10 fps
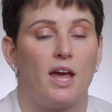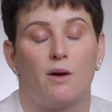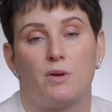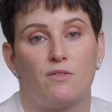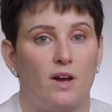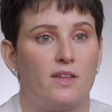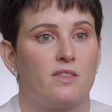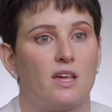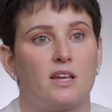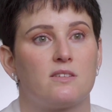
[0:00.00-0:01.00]
and we
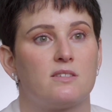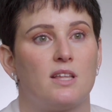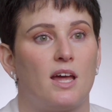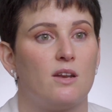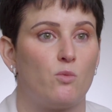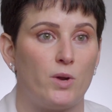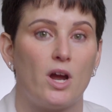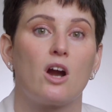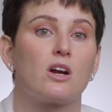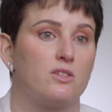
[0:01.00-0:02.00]
find things that we
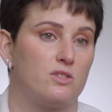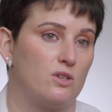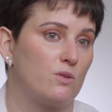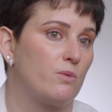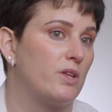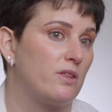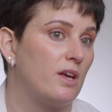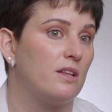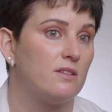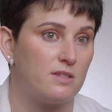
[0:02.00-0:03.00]
are concerned with
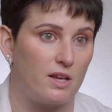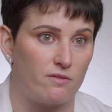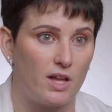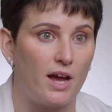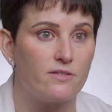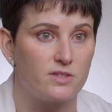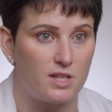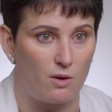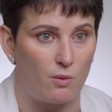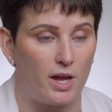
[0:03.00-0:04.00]
and save lives
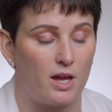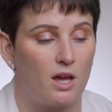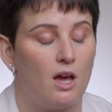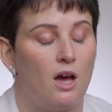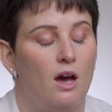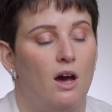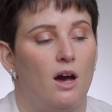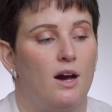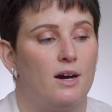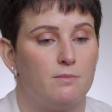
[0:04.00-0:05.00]
that way.
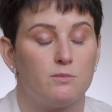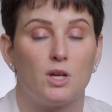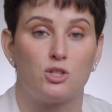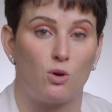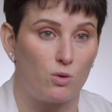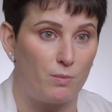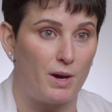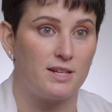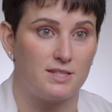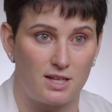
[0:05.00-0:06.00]
A total
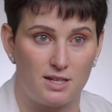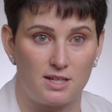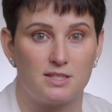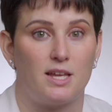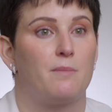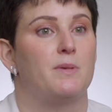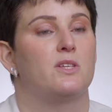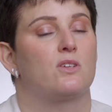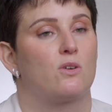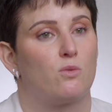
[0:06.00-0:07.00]
body skin exam
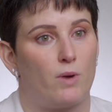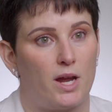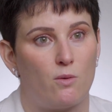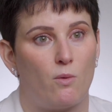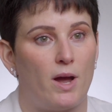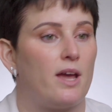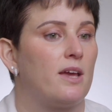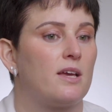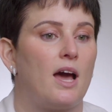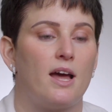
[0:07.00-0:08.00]
is a great
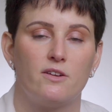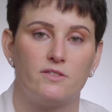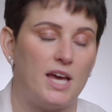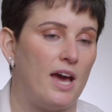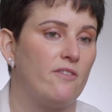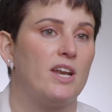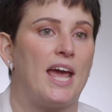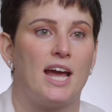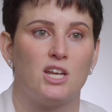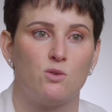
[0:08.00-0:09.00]
way kind of to have an
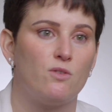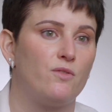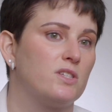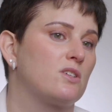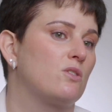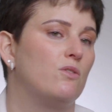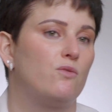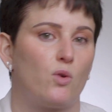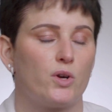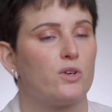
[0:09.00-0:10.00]
annual physical
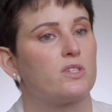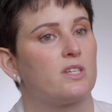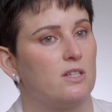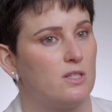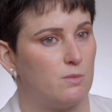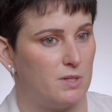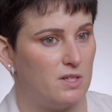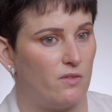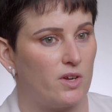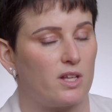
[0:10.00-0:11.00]
for your skin
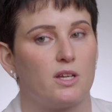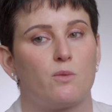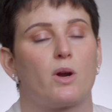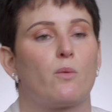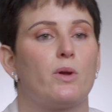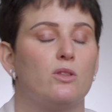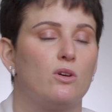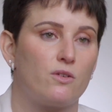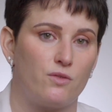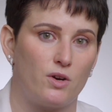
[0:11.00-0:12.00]
specifically, where we
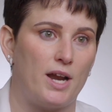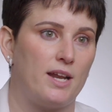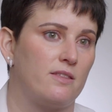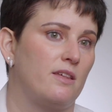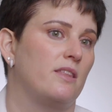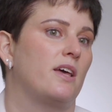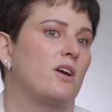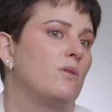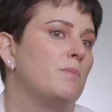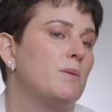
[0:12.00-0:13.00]
look for anything
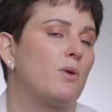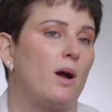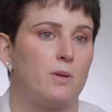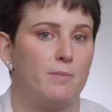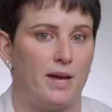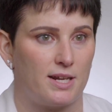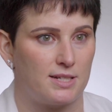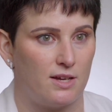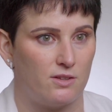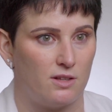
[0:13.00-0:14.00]
that could be
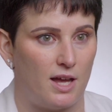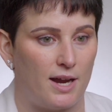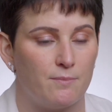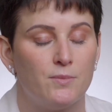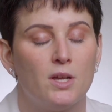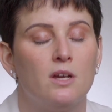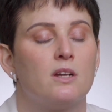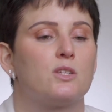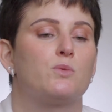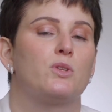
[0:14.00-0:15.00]
problematic down the line.
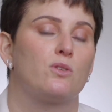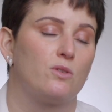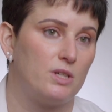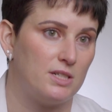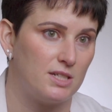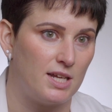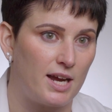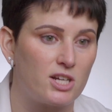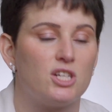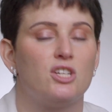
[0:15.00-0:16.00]
Because with early
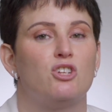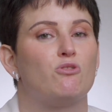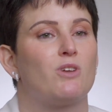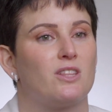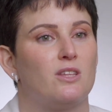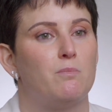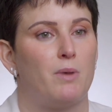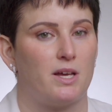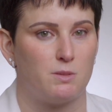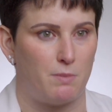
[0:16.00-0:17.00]
detection, you get the
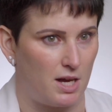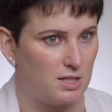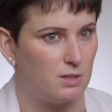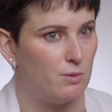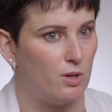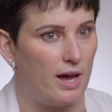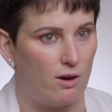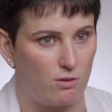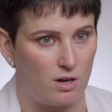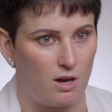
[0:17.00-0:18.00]
best possible
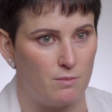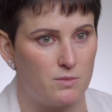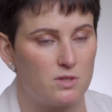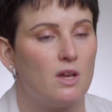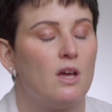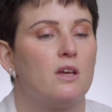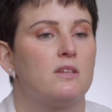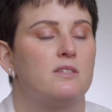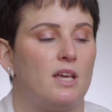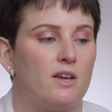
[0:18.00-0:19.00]
outcomes.
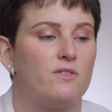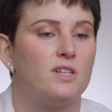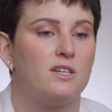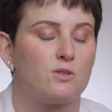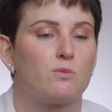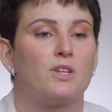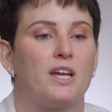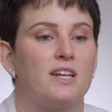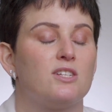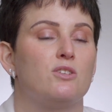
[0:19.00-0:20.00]
Safety is
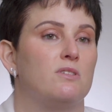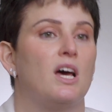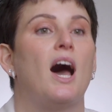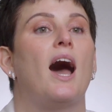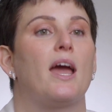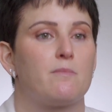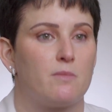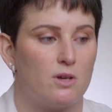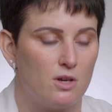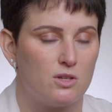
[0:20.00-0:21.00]
related to
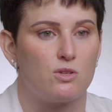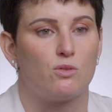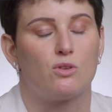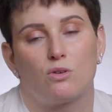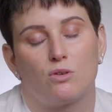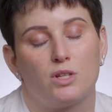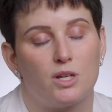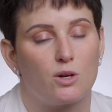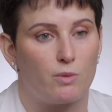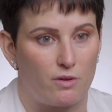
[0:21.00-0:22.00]
time. So the
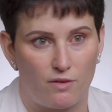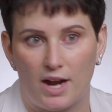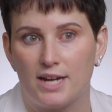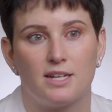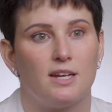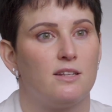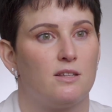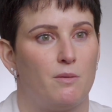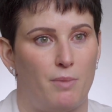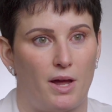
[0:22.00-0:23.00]
earlier we find it,
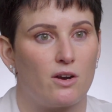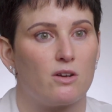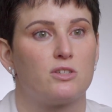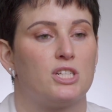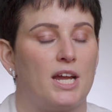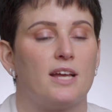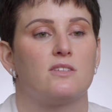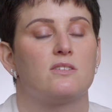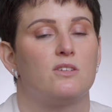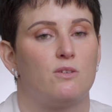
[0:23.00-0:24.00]
the better
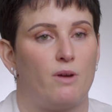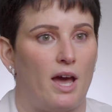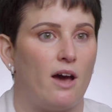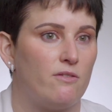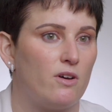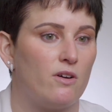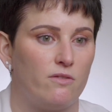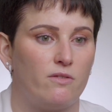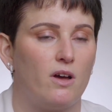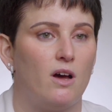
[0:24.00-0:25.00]
chance you have
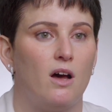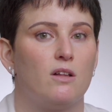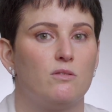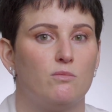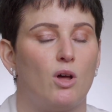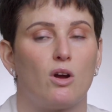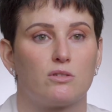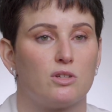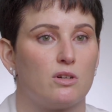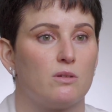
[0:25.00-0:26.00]
of
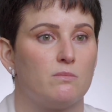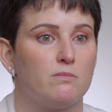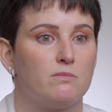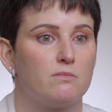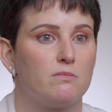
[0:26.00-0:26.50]
long-term